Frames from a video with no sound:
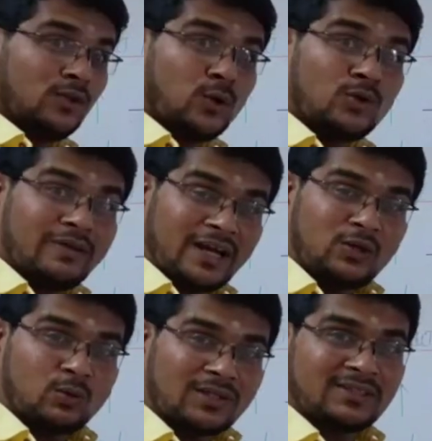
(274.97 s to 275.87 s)
Known
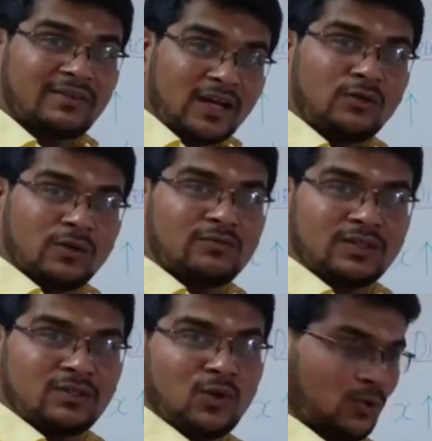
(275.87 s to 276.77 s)
value. What is the value
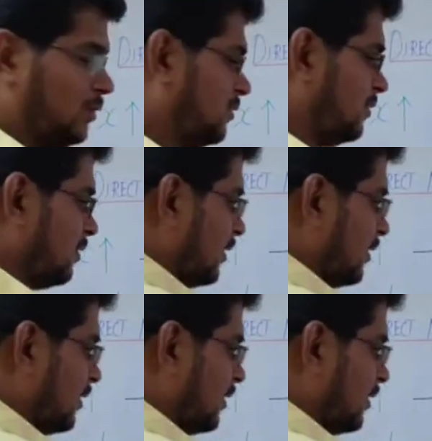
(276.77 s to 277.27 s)
of that known?